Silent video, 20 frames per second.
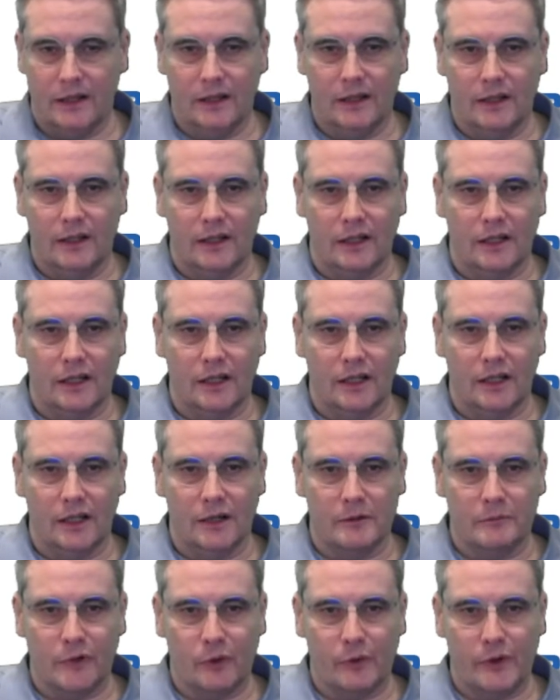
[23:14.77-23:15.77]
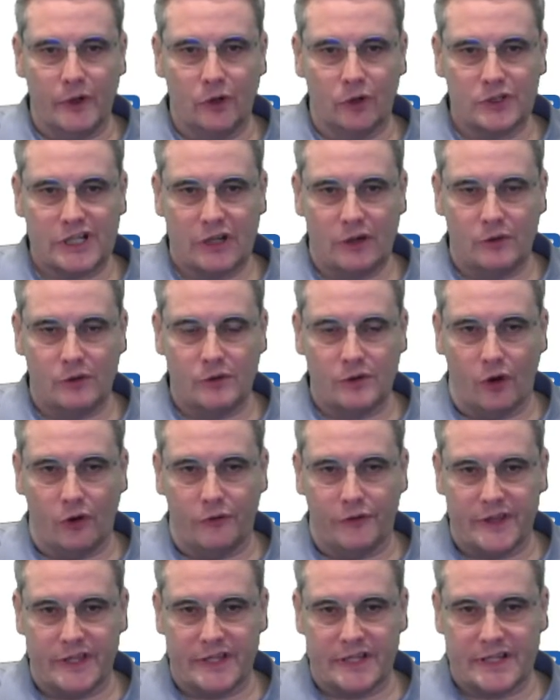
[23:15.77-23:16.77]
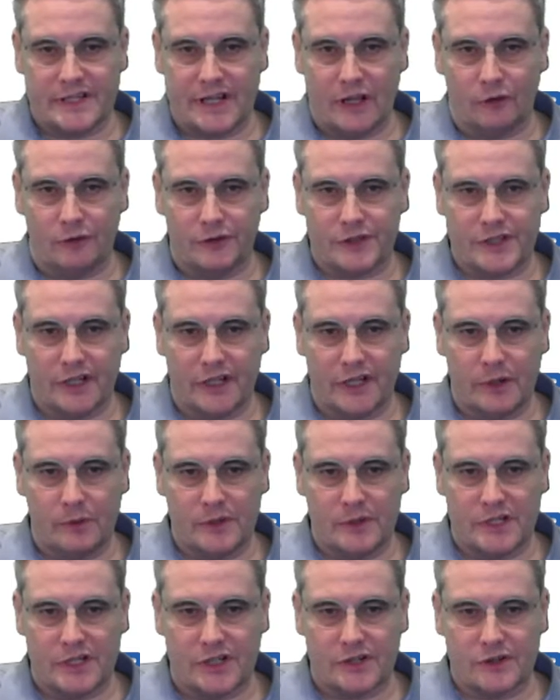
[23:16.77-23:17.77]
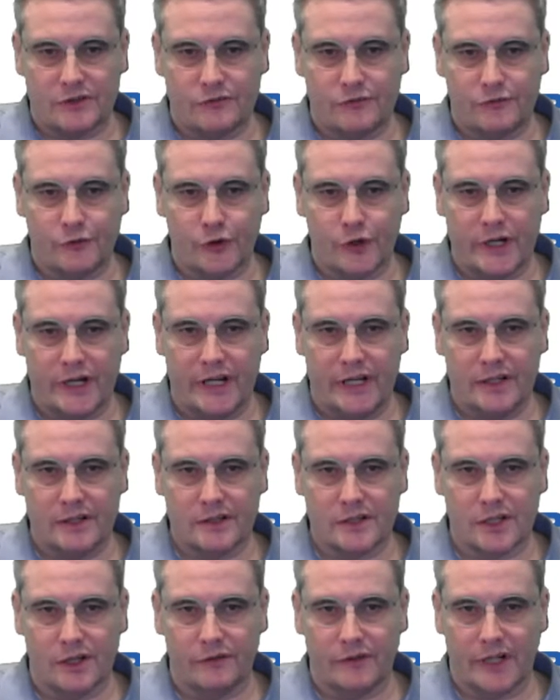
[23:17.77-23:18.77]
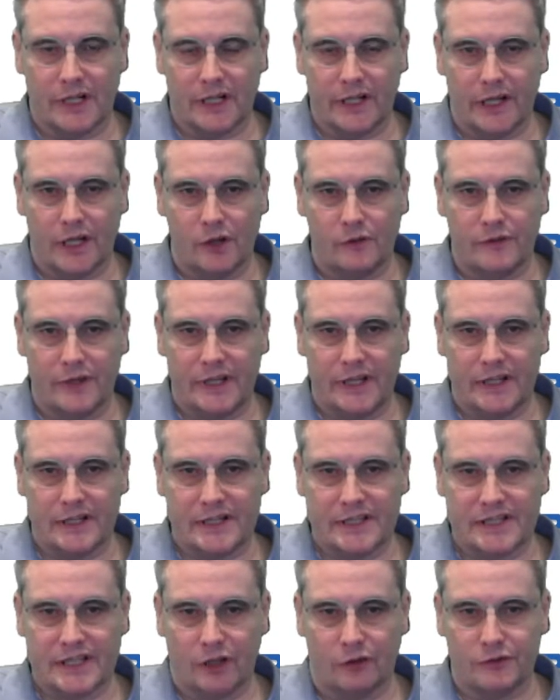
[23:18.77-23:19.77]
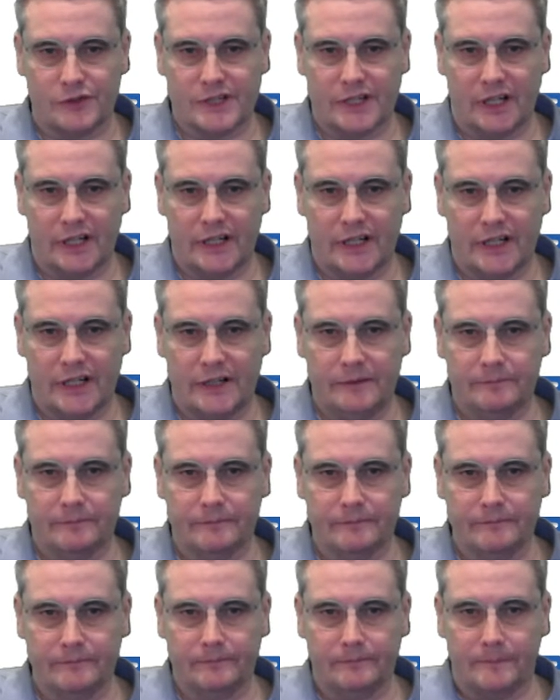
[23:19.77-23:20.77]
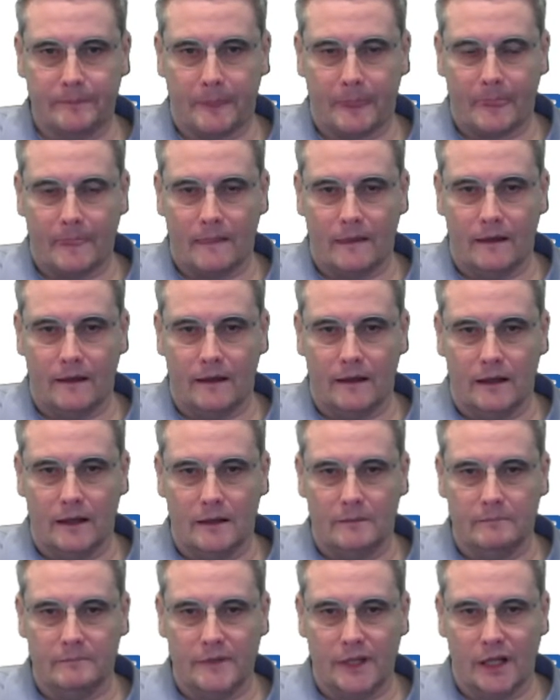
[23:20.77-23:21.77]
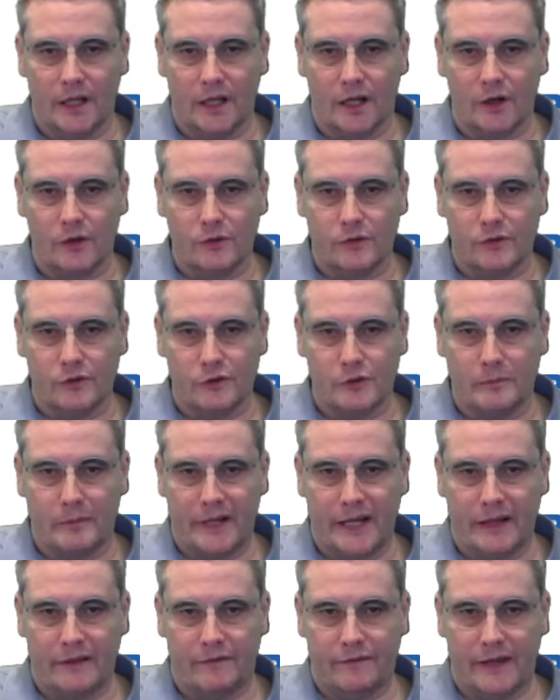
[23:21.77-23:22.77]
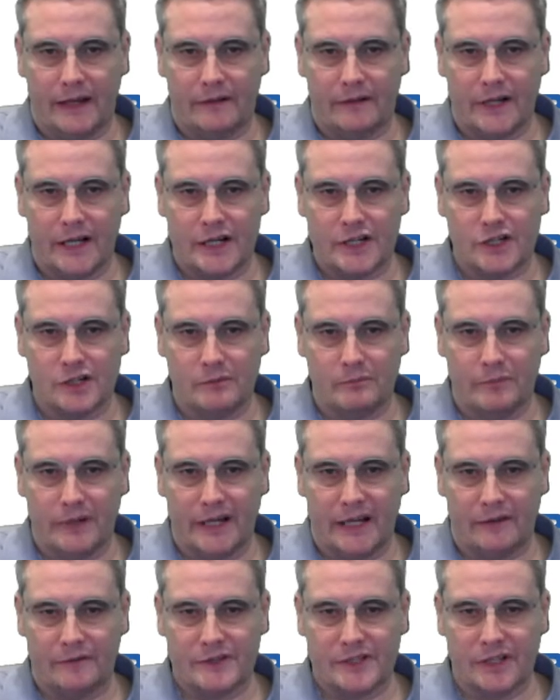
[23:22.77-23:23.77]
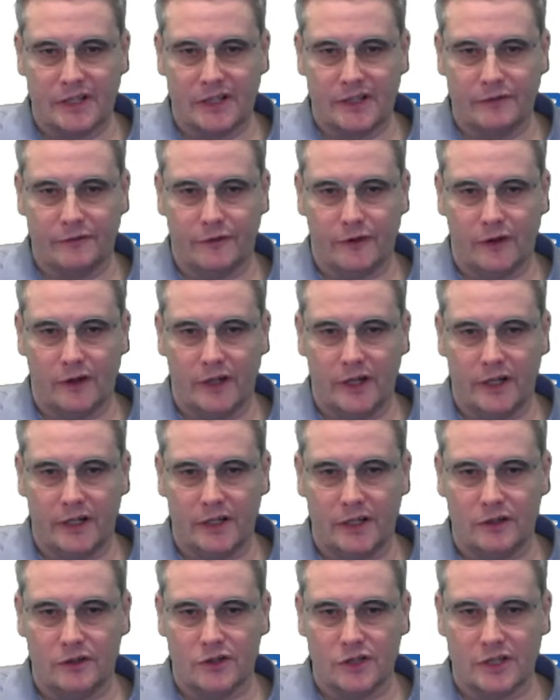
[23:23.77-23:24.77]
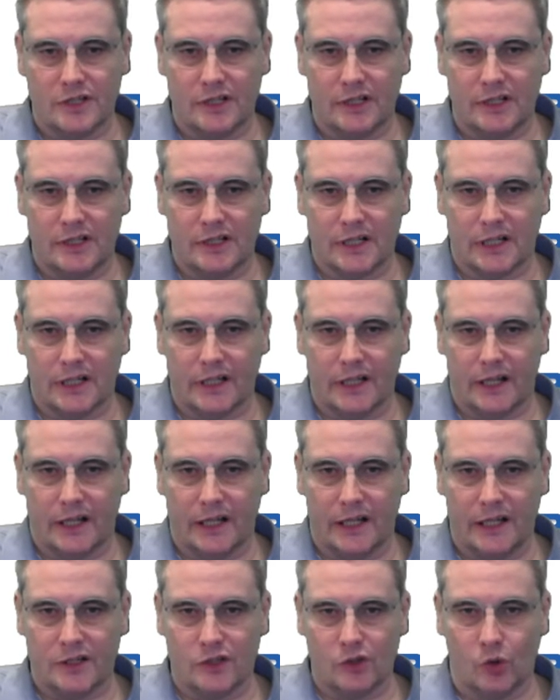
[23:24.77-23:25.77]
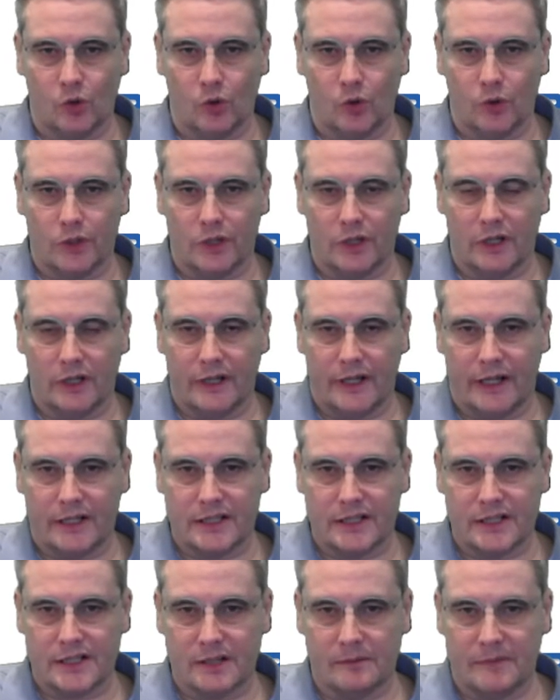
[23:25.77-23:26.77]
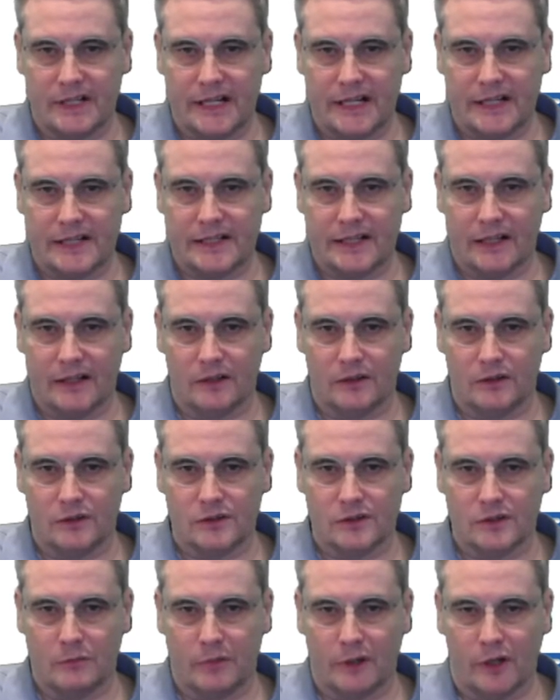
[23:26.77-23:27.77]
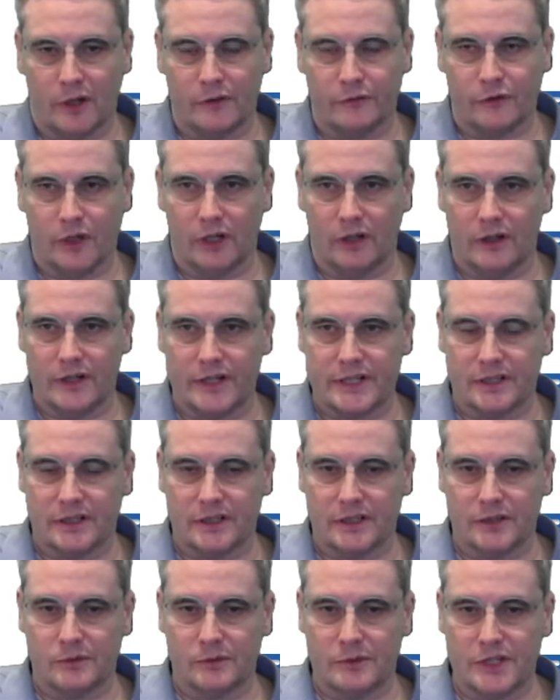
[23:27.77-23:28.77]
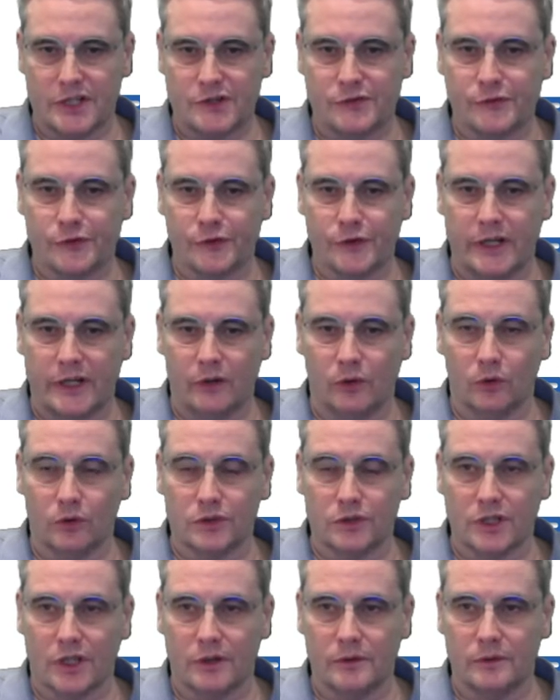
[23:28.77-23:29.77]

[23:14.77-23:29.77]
but we also offer this self-study, which is free. So if you click over here to self-study, you can go through the PEAF Foundation and PEAF Certified. You just need to click here to order, enter some details, apply for a license, which is free also.